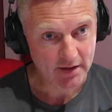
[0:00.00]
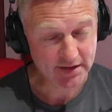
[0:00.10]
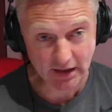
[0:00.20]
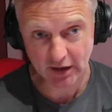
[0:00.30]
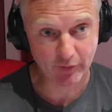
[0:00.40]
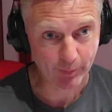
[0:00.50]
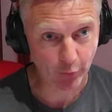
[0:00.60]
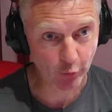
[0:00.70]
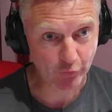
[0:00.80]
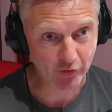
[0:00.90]
Celtic have
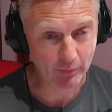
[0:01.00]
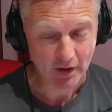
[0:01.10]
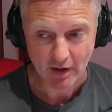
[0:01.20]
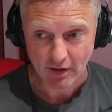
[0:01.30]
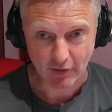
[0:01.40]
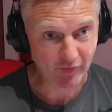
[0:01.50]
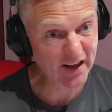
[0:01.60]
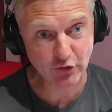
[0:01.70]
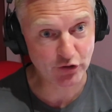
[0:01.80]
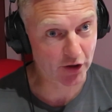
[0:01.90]
improved them, their
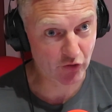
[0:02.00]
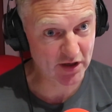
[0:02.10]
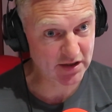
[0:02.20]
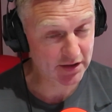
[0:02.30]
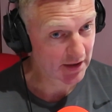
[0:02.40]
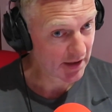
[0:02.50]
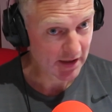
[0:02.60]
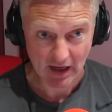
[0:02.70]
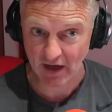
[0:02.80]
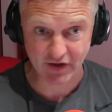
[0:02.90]
value's increased,
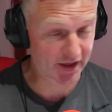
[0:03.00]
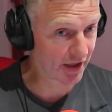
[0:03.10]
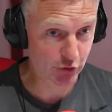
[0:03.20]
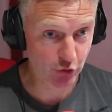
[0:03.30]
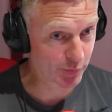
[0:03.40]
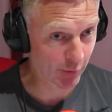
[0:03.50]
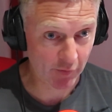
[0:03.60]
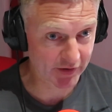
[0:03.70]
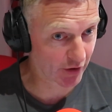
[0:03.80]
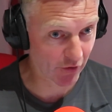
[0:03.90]
and they'll get a huge
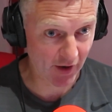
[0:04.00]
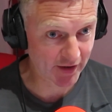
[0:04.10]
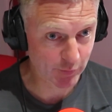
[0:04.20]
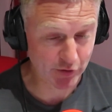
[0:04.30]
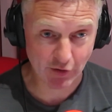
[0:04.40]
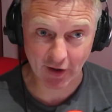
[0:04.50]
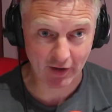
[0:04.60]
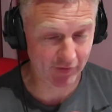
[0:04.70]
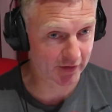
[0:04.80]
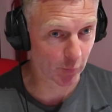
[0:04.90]
profit at the other end. When you think
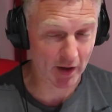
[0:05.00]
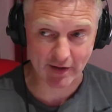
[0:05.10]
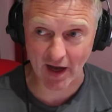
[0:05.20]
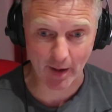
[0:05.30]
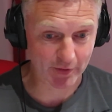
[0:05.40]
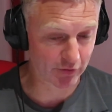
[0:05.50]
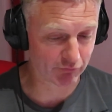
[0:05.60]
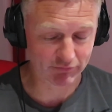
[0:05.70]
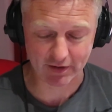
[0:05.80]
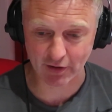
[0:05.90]
of Victor Wanyama
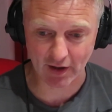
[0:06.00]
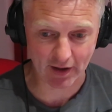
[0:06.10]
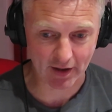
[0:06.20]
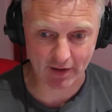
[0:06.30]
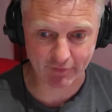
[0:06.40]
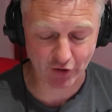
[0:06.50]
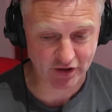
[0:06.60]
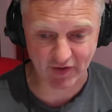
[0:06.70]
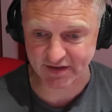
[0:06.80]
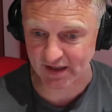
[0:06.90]
and
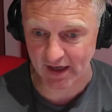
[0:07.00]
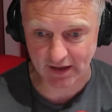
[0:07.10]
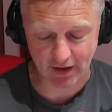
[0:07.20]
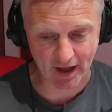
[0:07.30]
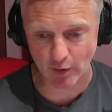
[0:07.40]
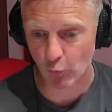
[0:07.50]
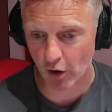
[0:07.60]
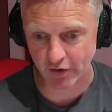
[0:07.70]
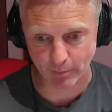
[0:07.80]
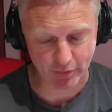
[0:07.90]
Virgil van Dijk and
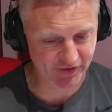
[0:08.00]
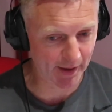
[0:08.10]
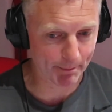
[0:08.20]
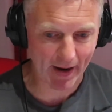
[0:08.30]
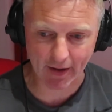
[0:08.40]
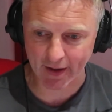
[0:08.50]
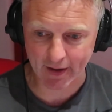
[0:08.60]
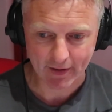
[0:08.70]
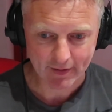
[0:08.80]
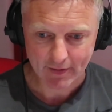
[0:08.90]
Edward and Dembele,
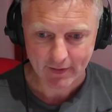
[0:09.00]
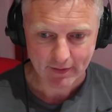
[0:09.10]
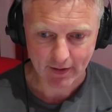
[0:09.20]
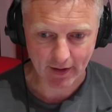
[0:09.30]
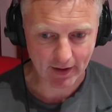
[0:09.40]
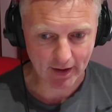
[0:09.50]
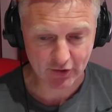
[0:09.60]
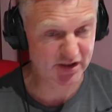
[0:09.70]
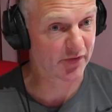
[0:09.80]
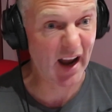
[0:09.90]

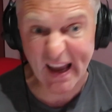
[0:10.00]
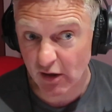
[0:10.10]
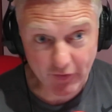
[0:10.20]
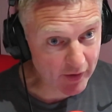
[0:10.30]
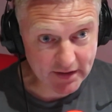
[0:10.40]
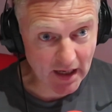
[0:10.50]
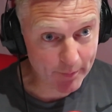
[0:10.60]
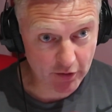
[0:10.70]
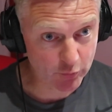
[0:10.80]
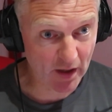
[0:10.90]
Christopher Ayer, for
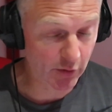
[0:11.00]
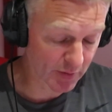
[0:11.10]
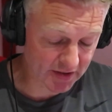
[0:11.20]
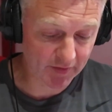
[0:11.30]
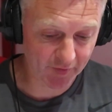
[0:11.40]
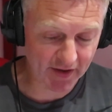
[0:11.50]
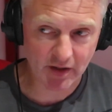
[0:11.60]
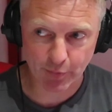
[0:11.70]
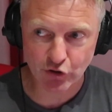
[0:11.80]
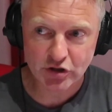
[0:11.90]
example, as well. Yeah. I know he's a
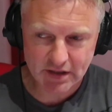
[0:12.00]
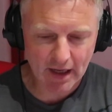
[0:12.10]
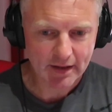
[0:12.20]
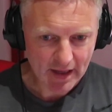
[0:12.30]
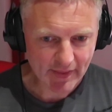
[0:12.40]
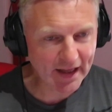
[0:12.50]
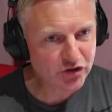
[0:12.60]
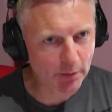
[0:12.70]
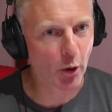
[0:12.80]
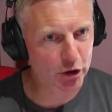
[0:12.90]
defender, but just that's
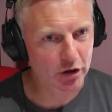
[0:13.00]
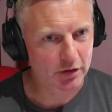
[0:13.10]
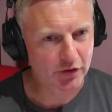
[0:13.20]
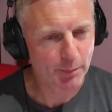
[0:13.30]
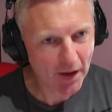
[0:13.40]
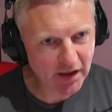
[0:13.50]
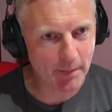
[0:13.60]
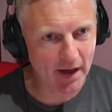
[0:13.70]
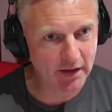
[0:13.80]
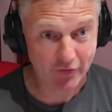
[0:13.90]
the model. You bring them in.